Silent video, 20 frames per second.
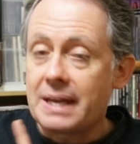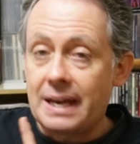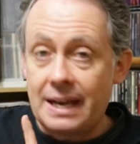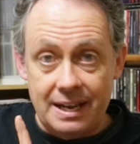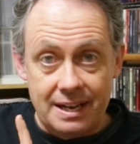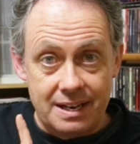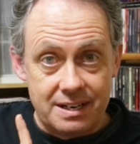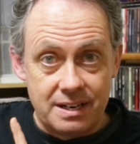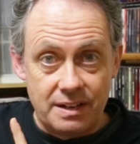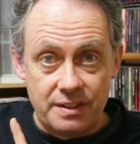
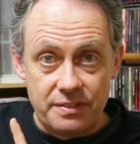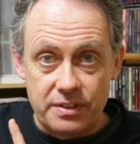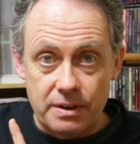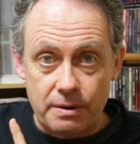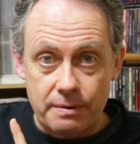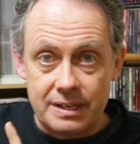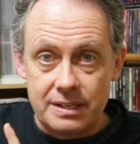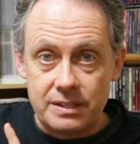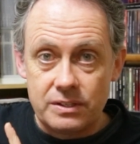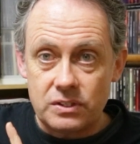And
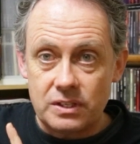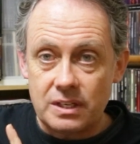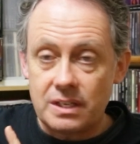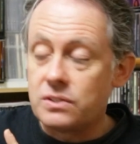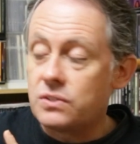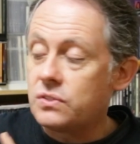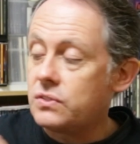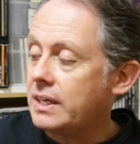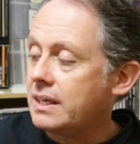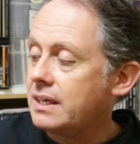there is
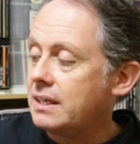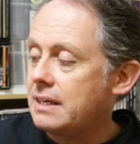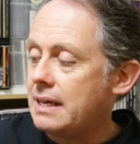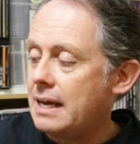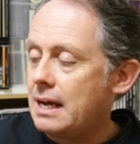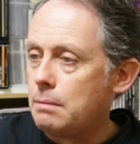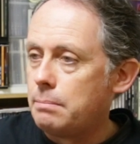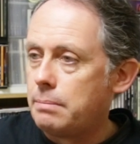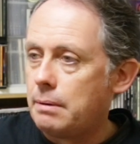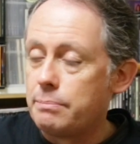his second
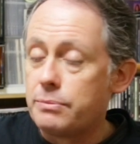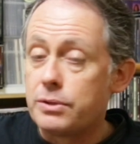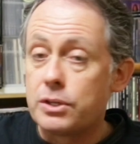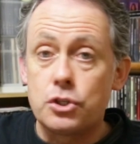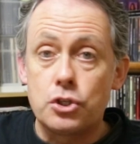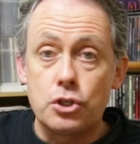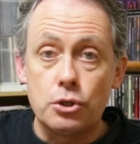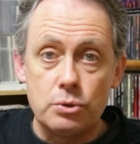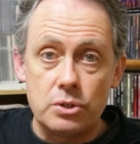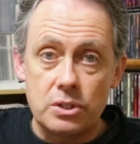album, The
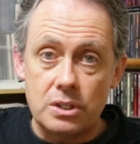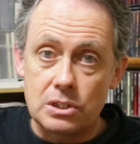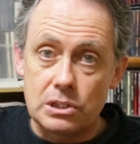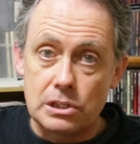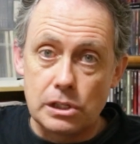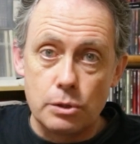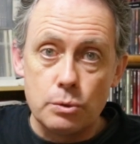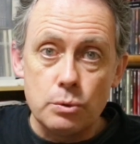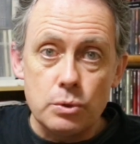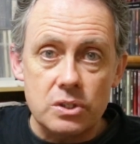Deuce is
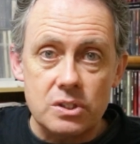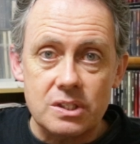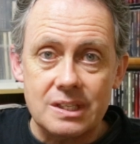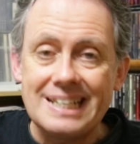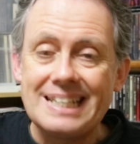Loose,